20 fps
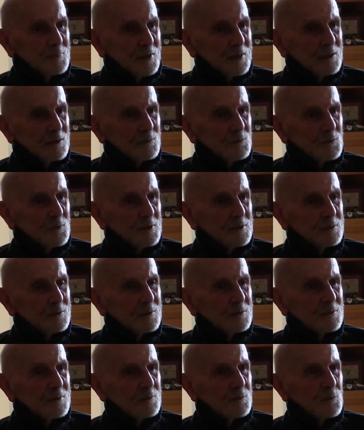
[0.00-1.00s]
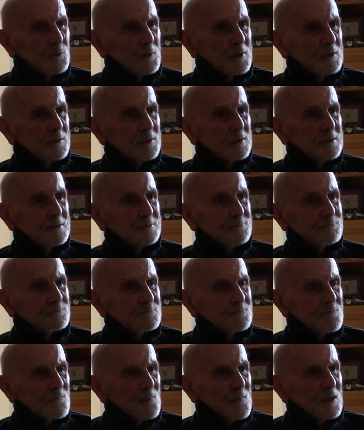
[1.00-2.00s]
Yeah, we
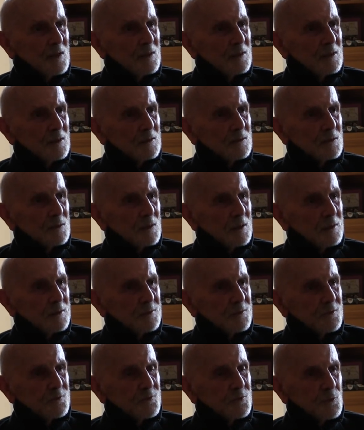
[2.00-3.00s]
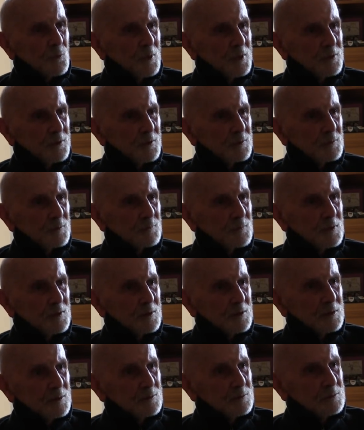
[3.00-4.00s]
on the
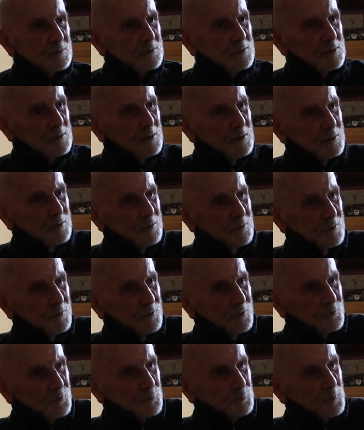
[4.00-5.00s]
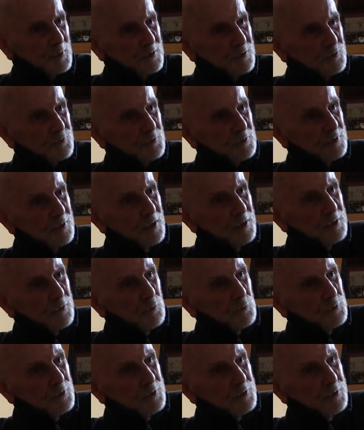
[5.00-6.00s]
squadron. This place, not
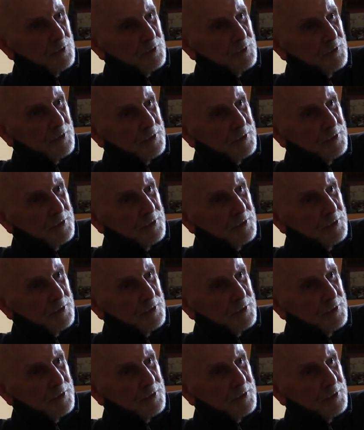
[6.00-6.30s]
only did